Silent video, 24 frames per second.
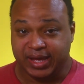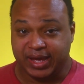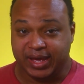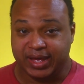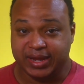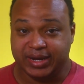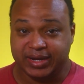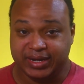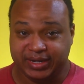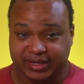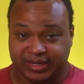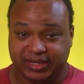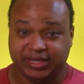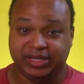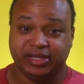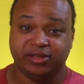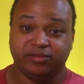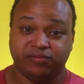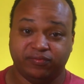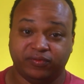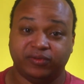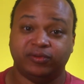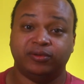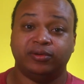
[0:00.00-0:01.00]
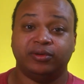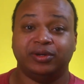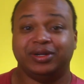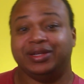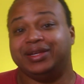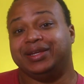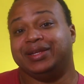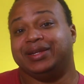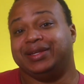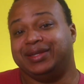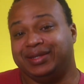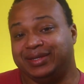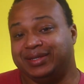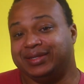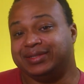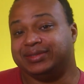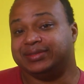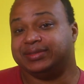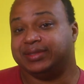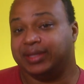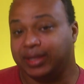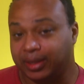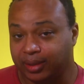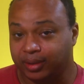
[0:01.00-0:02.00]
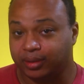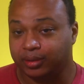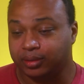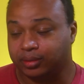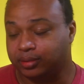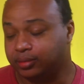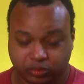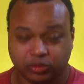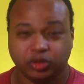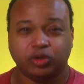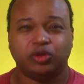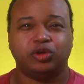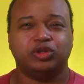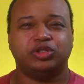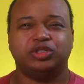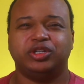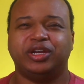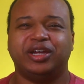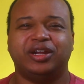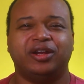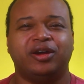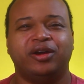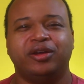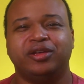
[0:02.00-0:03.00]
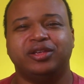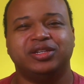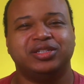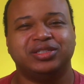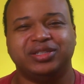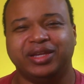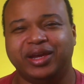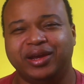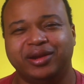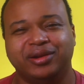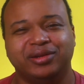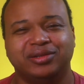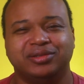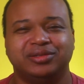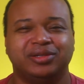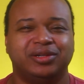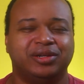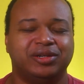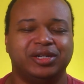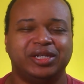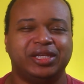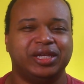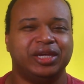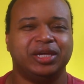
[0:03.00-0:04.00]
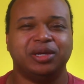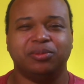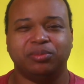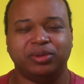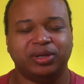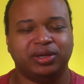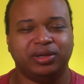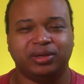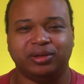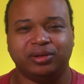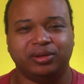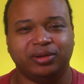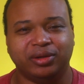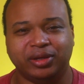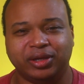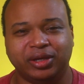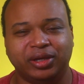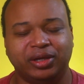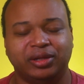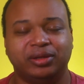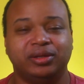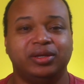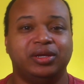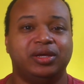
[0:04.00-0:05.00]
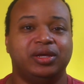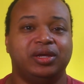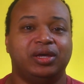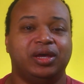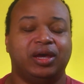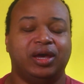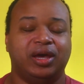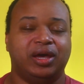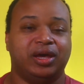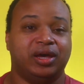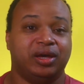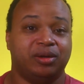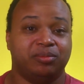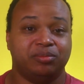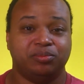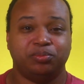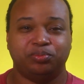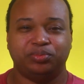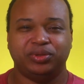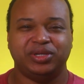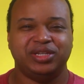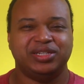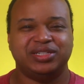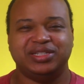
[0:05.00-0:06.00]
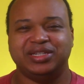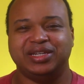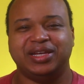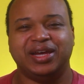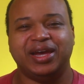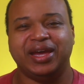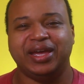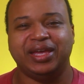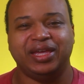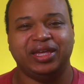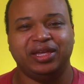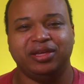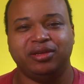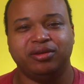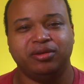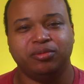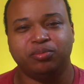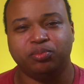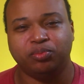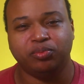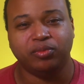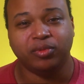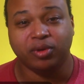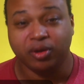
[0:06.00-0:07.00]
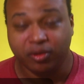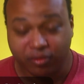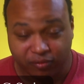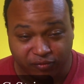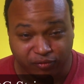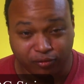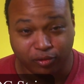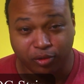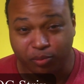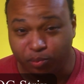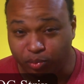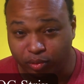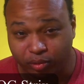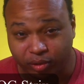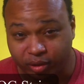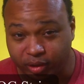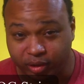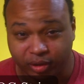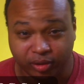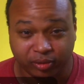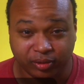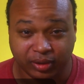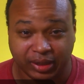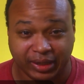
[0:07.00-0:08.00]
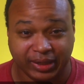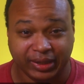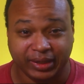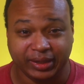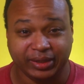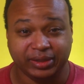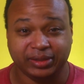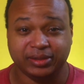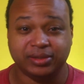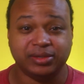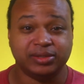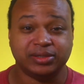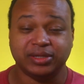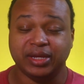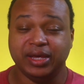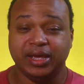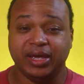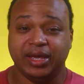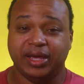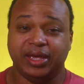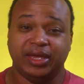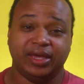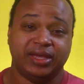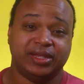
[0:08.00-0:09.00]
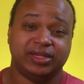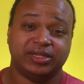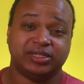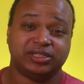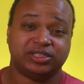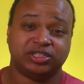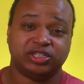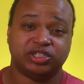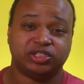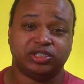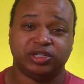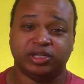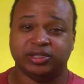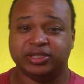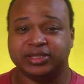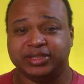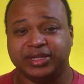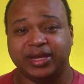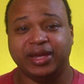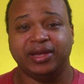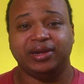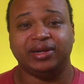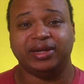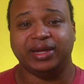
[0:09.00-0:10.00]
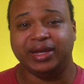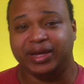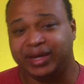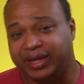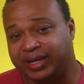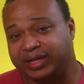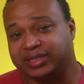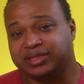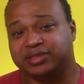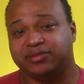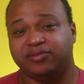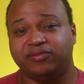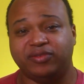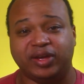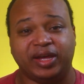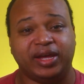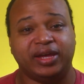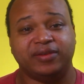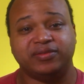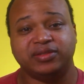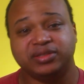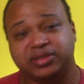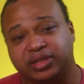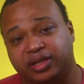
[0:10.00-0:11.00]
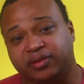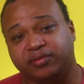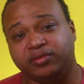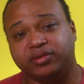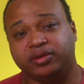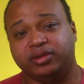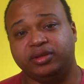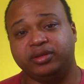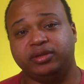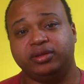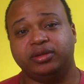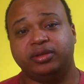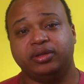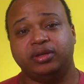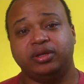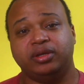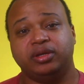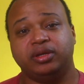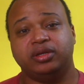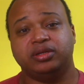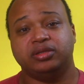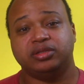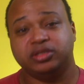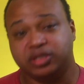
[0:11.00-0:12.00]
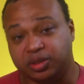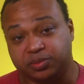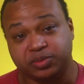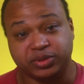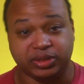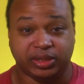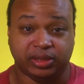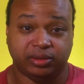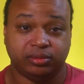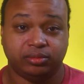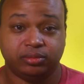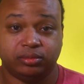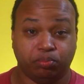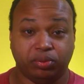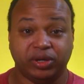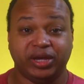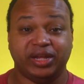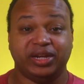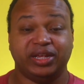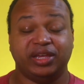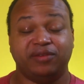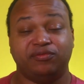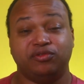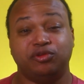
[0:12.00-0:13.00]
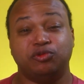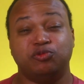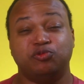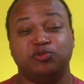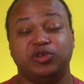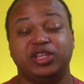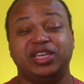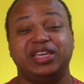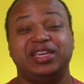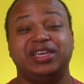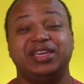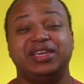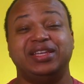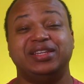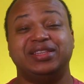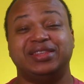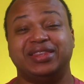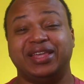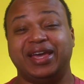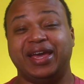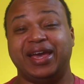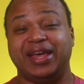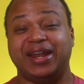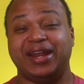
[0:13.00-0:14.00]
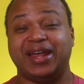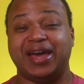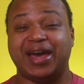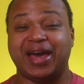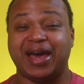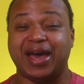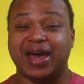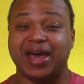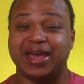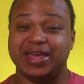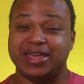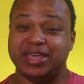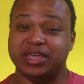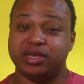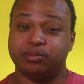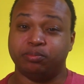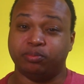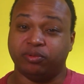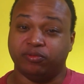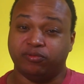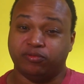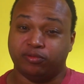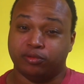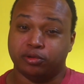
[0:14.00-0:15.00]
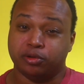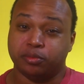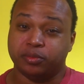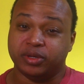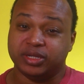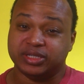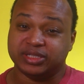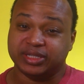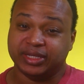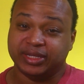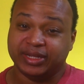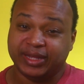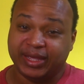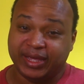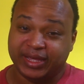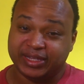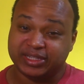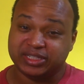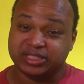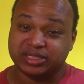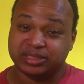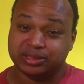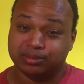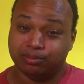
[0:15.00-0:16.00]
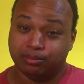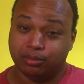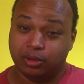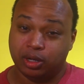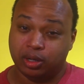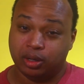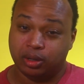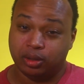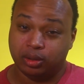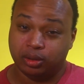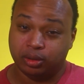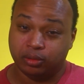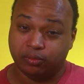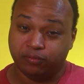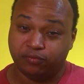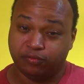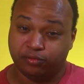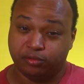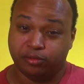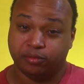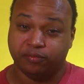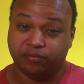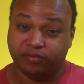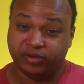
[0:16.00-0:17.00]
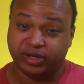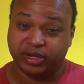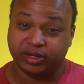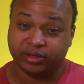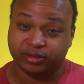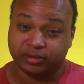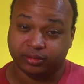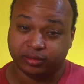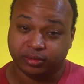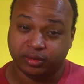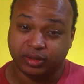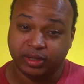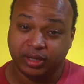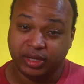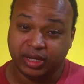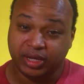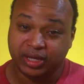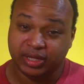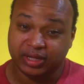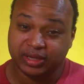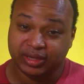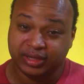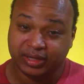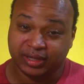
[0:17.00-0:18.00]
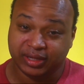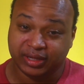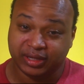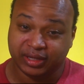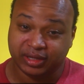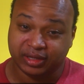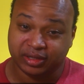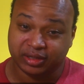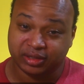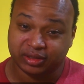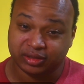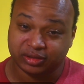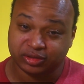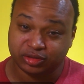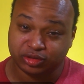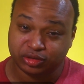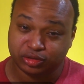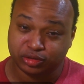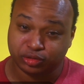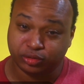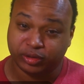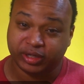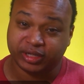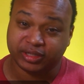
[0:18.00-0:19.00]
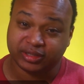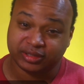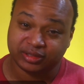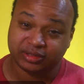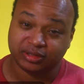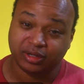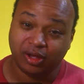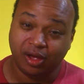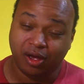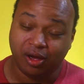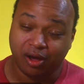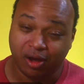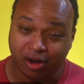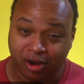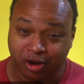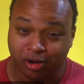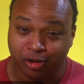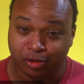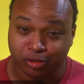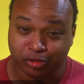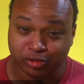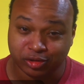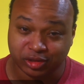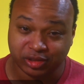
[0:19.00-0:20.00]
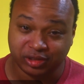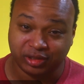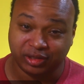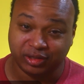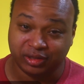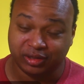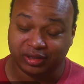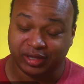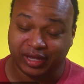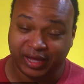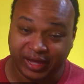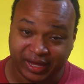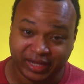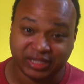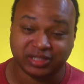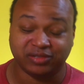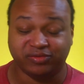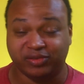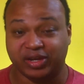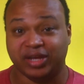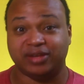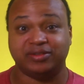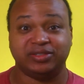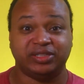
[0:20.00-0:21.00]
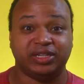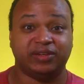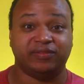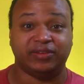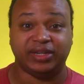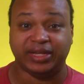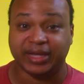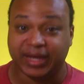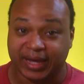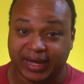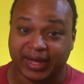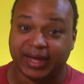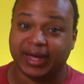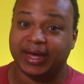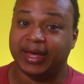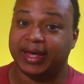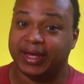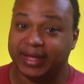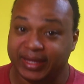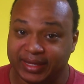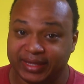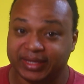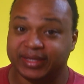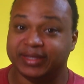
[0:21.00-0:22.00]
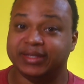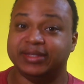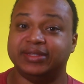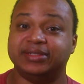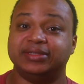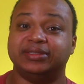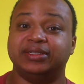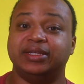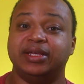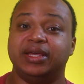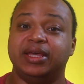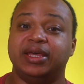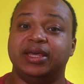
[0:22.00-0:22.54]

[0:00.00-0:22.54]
a need for it, it is there. Of course, you got all your standards, you know, gigabit internet, um, P C I E four point oh lanes. It, it's just your standard X five seventy chipset. But if you need that high-end performance in a small form factor, the Strix R O G X five seventy i is